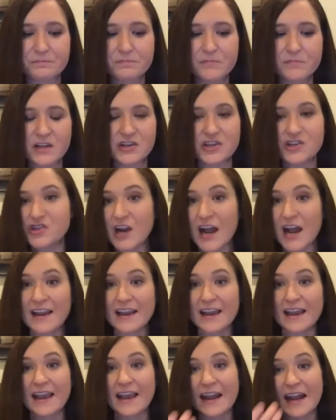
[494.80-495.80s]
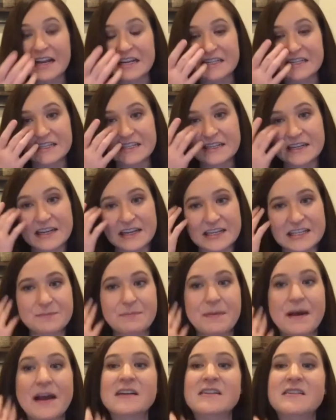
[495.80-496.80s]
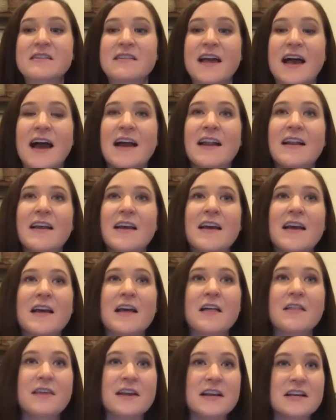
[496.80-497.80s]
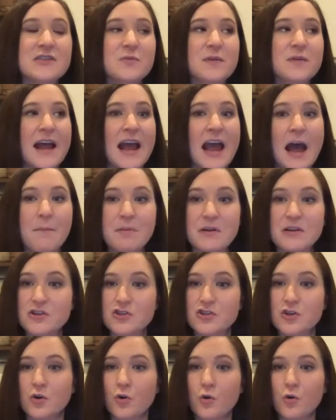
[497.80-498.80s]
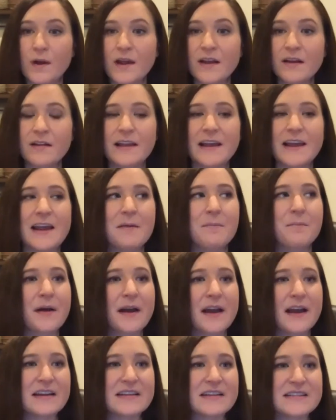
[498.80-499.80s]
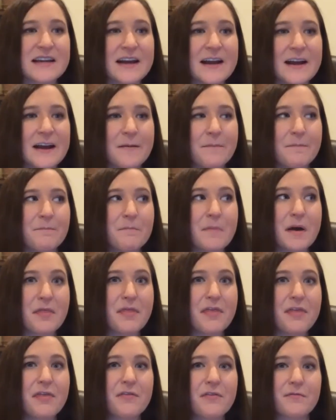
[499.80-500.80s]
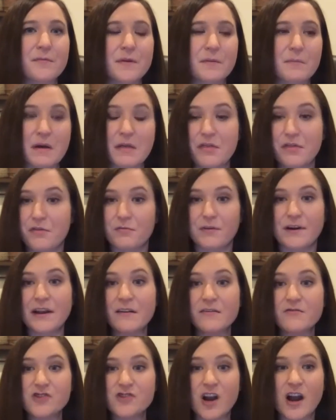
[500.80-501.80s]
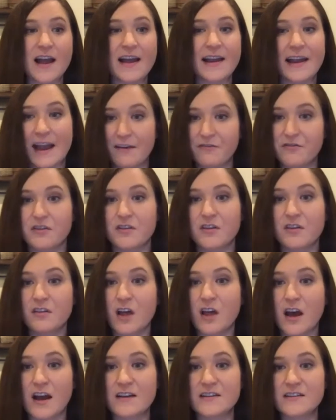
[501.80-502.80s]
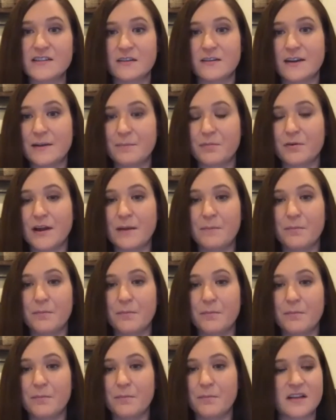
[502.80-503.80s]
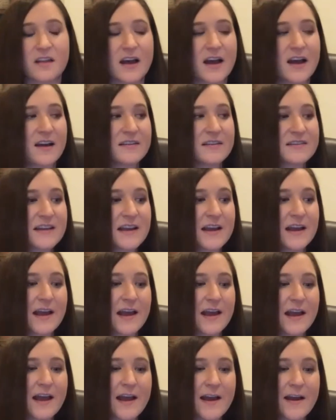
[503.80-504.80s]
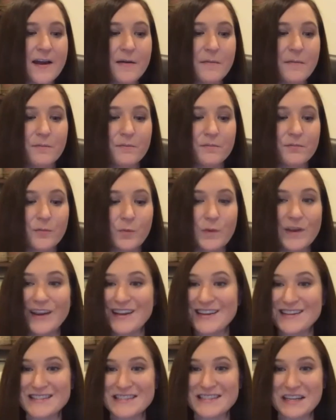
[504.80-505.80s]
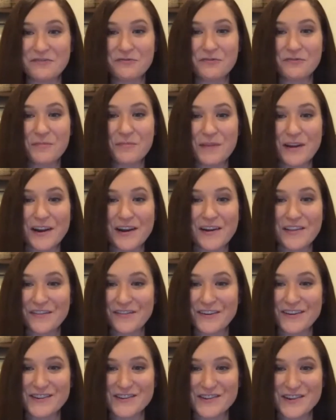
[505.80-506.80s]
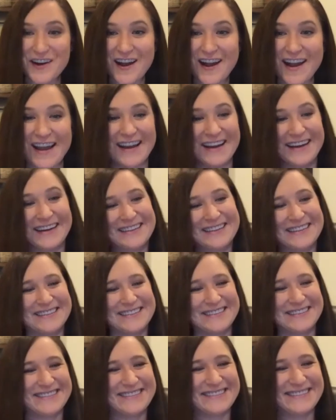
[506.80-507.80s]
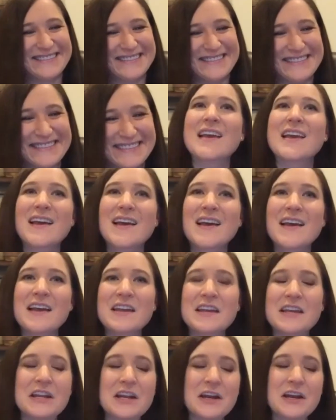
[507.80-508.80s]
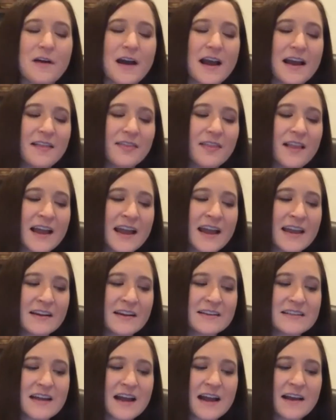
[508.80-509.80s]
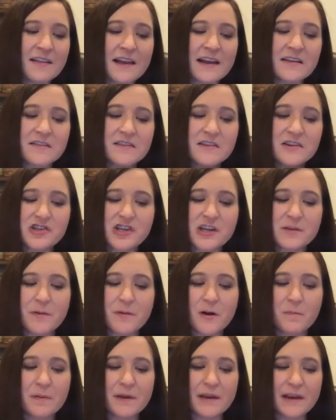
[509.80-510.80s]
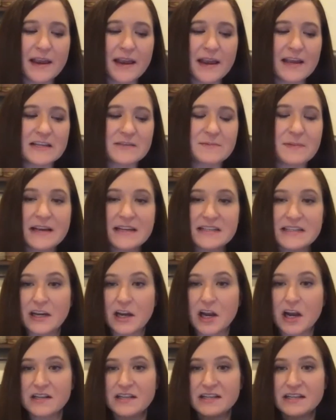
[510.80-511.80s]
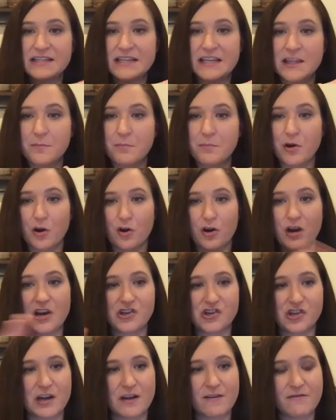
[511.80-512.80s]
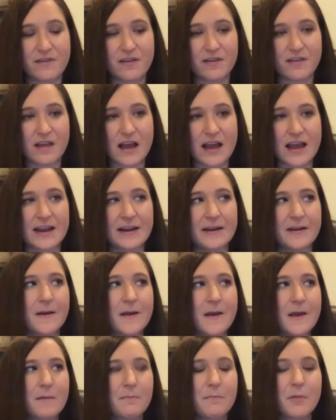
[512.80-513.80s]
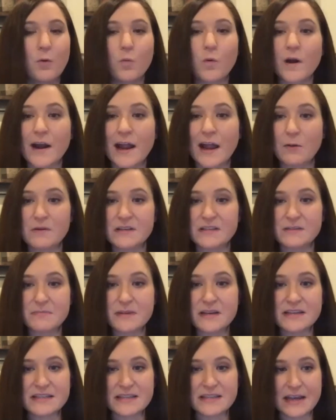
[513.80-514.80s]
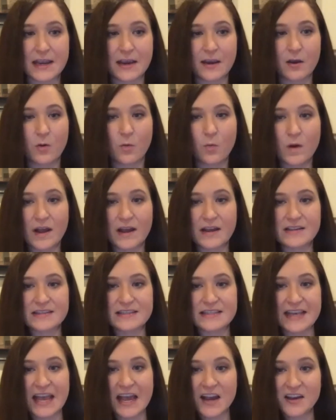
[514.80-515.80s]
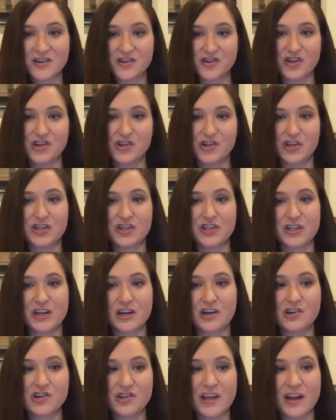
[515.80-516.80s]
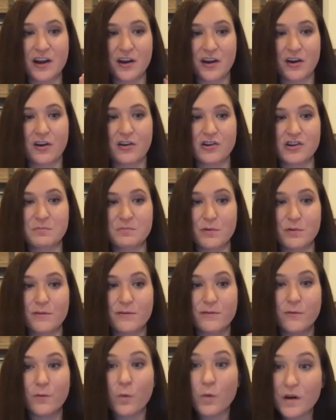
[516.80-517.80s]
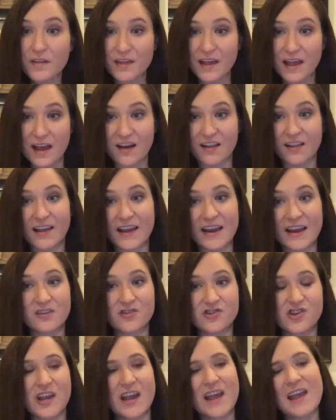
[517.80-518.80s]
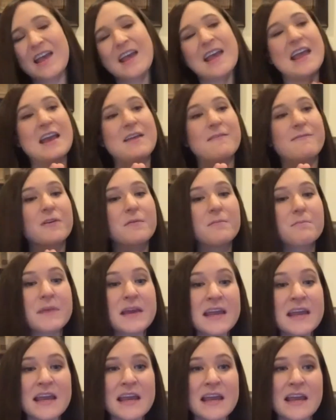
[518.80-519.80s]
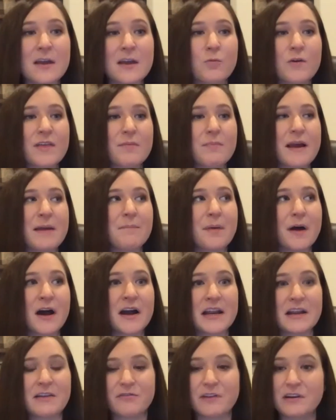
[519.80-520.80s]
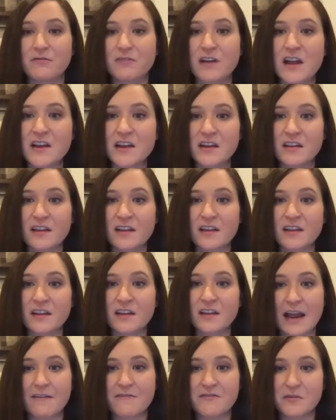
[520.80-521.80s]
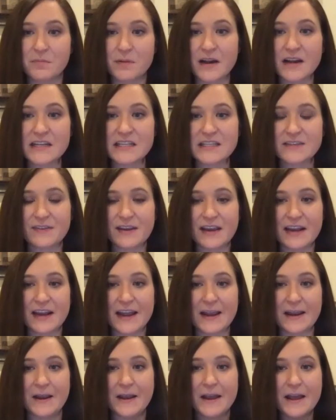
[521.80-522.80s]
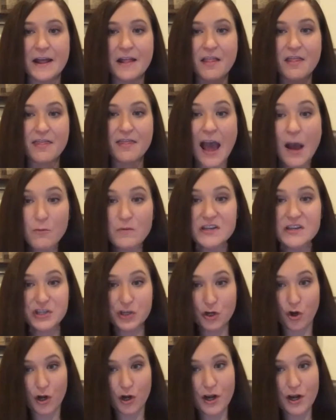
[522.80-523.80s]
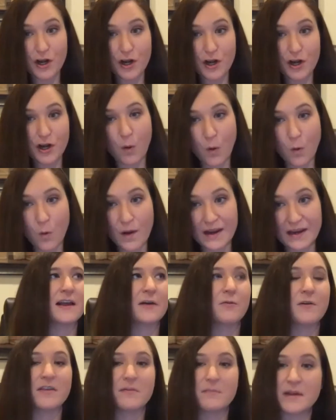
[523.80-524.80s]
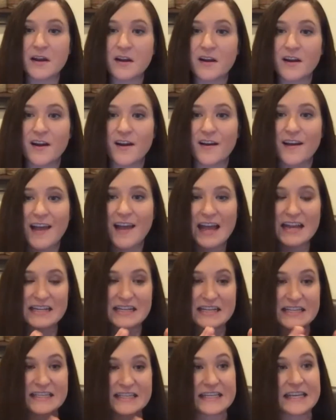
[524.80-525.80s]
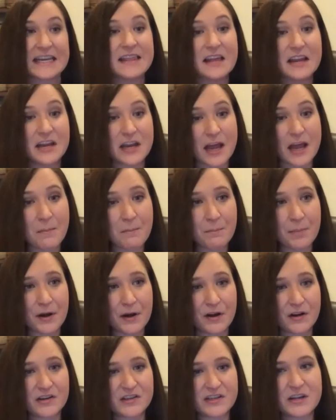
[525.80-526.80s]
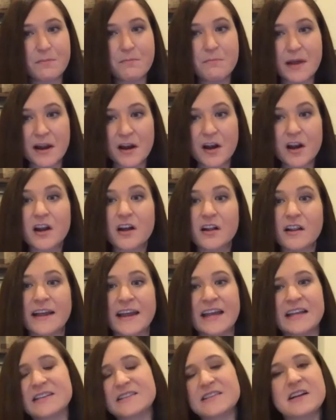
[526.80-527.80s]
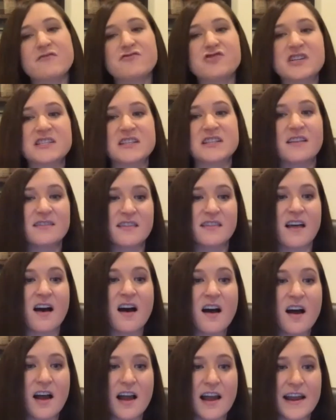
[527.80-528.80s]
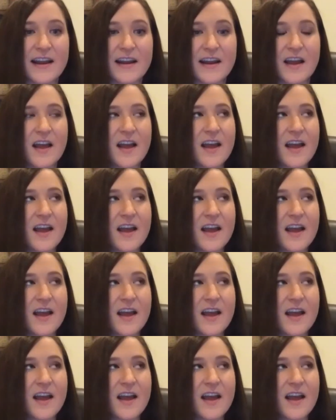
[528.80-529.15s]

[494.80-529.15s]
to track it. And I didn't expect that things would happen so quickly. But um, month th- month three of trying after the loss, so April, April was the loss. Um, we conceived with Mira the first try. oh wow! you know, I liked I liked the cheap OPKs because I got to see the progression of the line. But where I was missing was the estrogen surge that occurs before the LH. Yeah. And for me, with my body re regulating after breastfeeding, that was the critical point with Mira to see the numbers numerically instead of just a line.